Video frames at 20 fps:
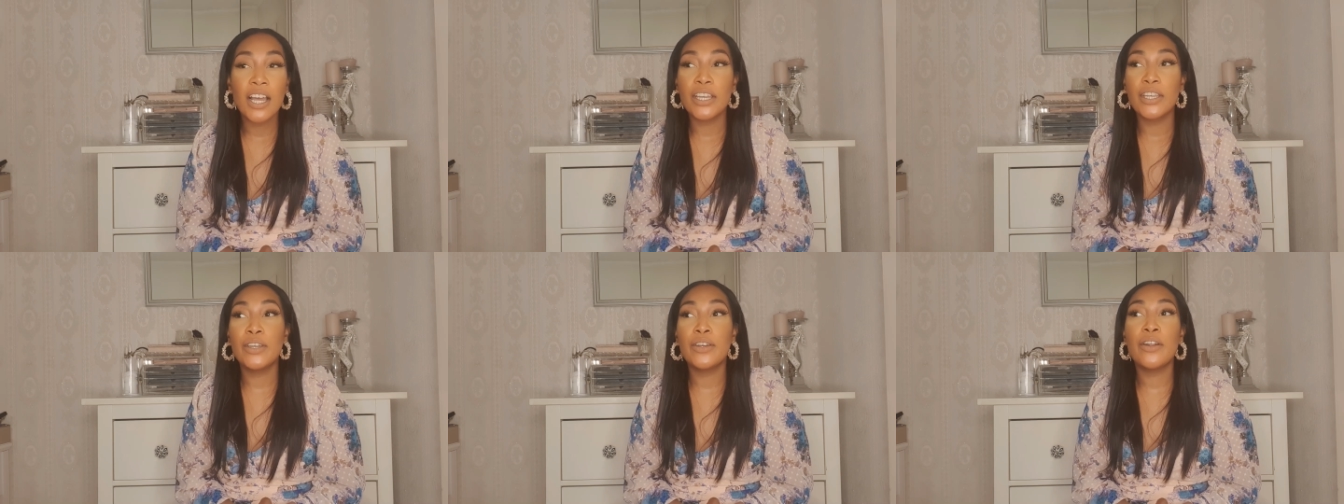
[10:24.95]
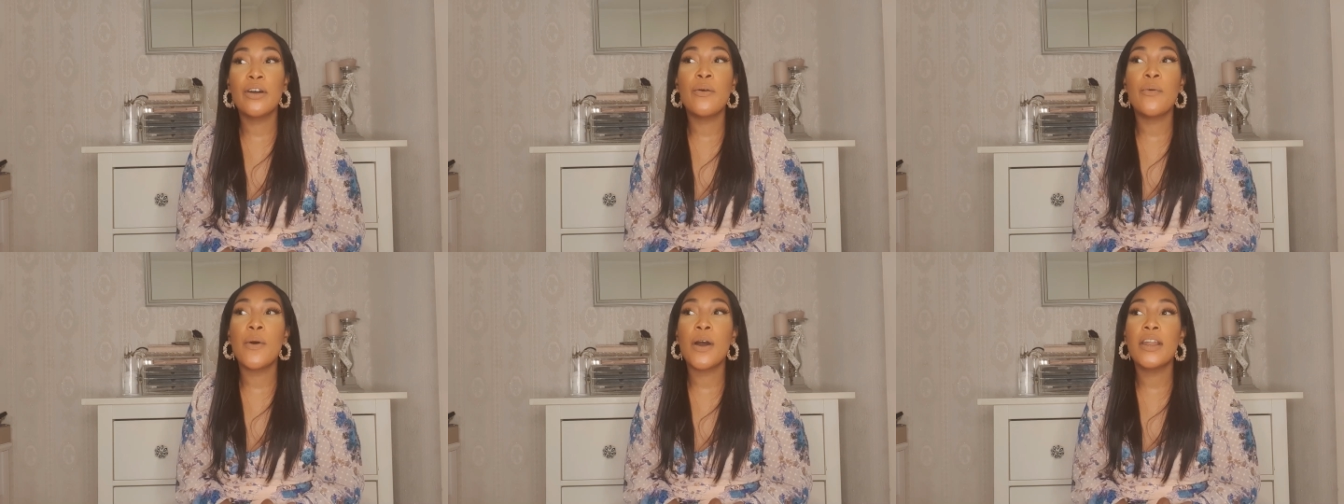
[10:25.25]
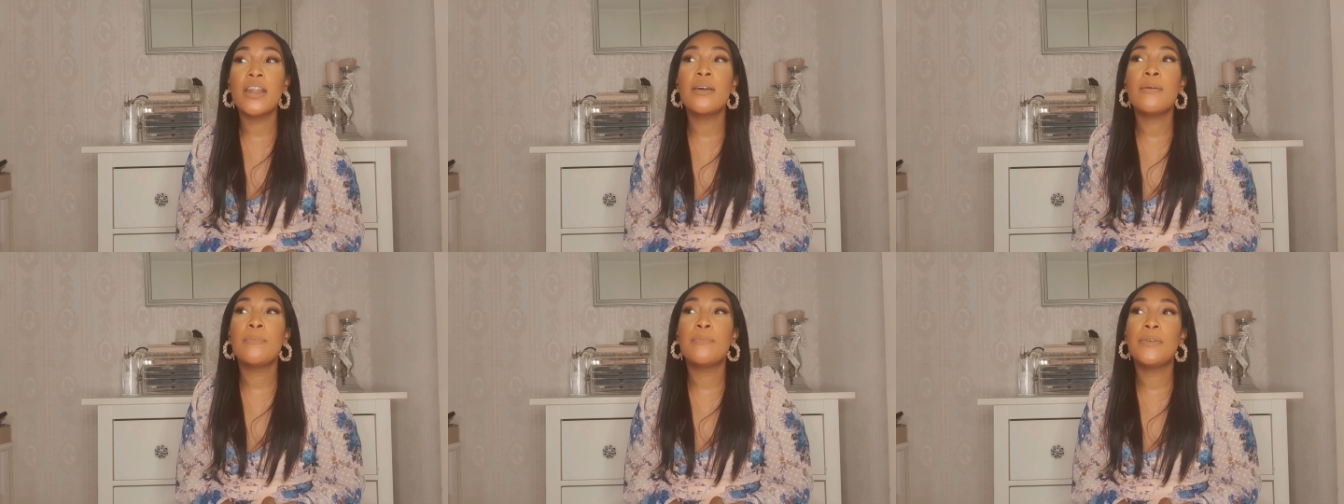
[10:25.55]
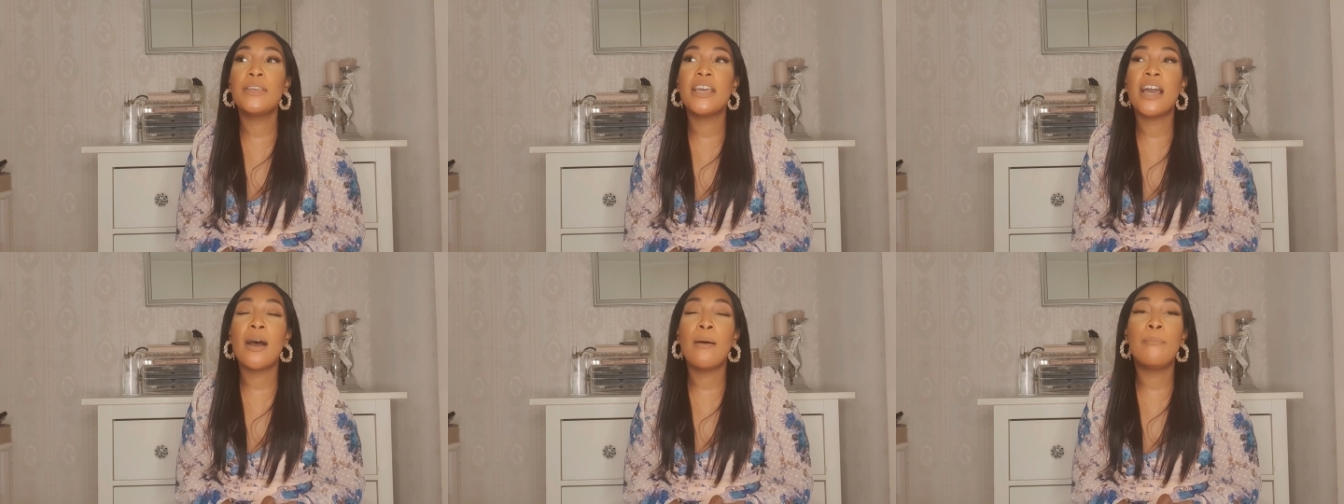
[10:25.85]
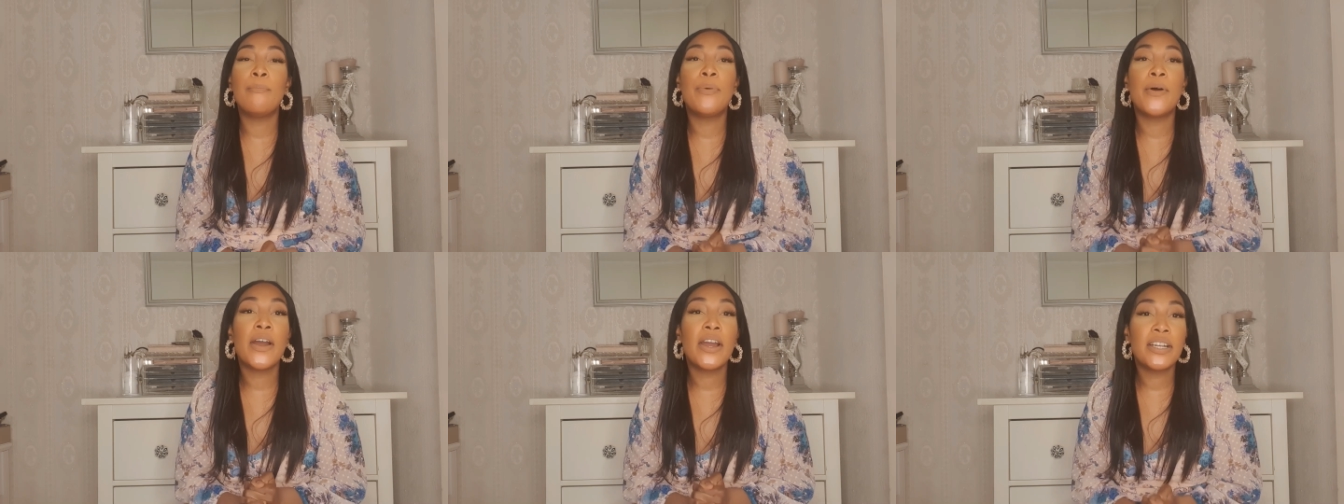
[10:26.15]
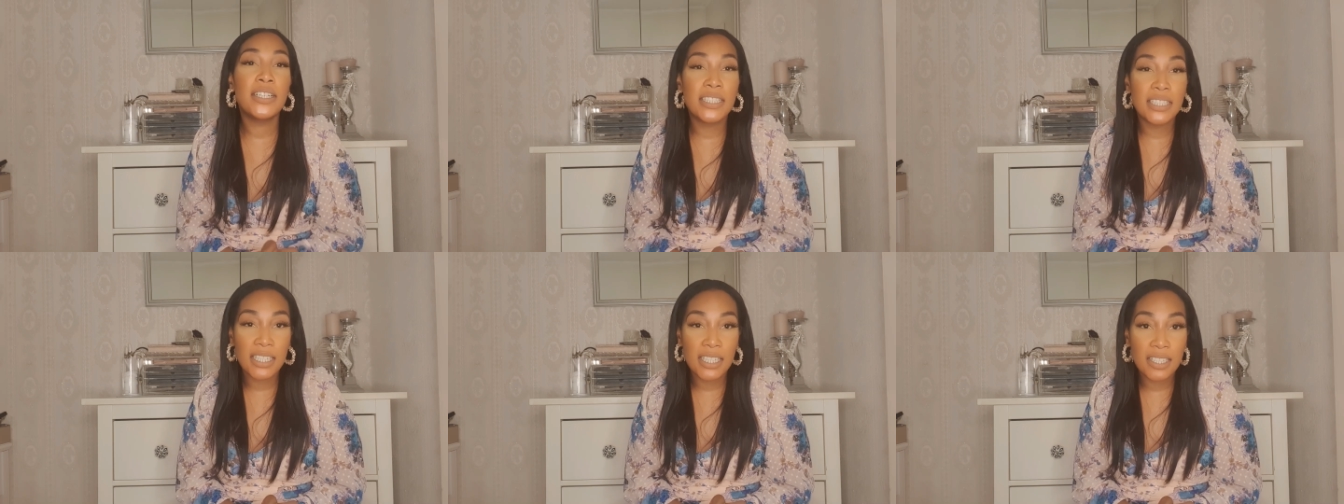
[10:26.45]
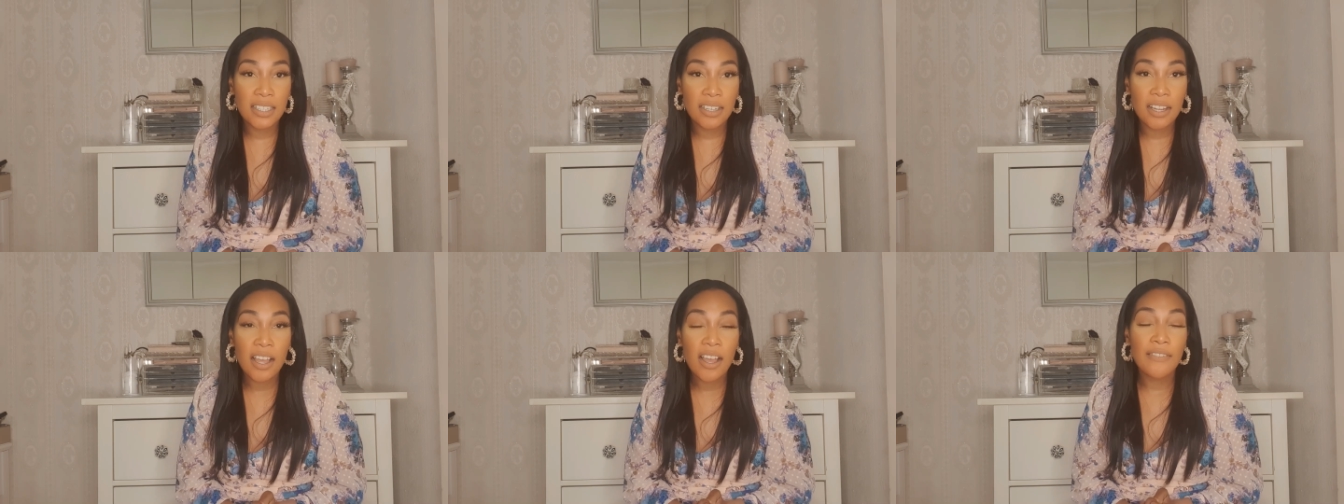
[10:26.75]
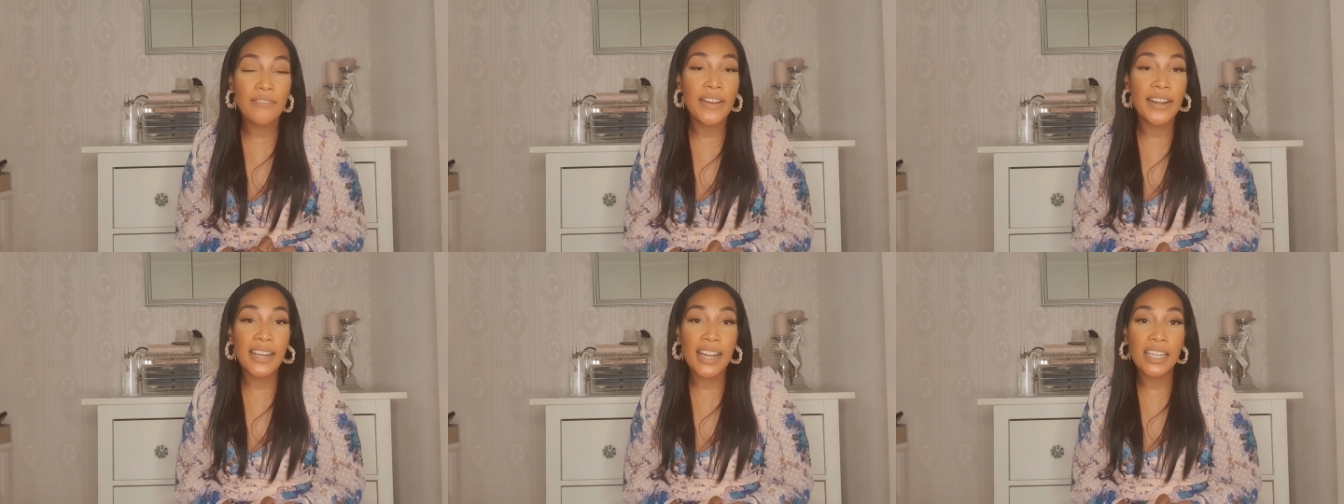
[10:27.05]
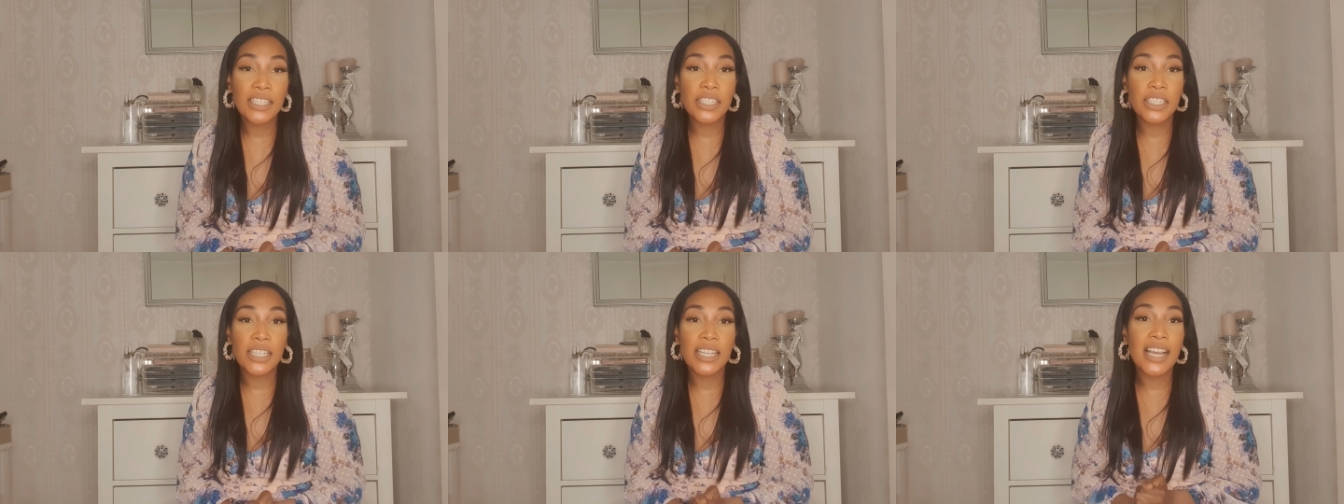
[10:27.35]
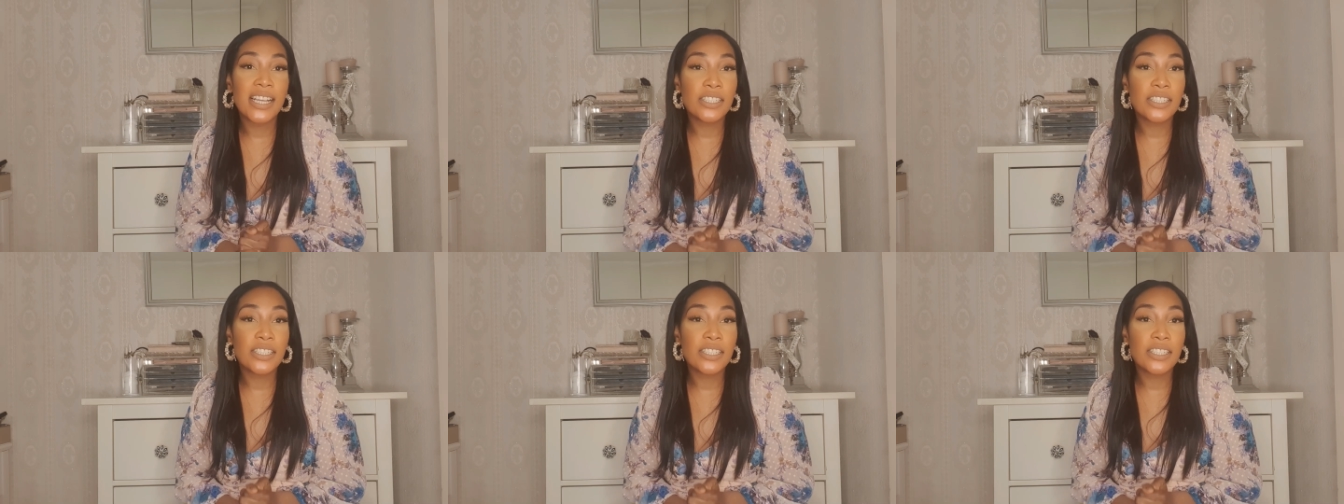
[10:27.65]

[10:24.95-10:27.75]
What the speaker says: You don't want to be a burden financially.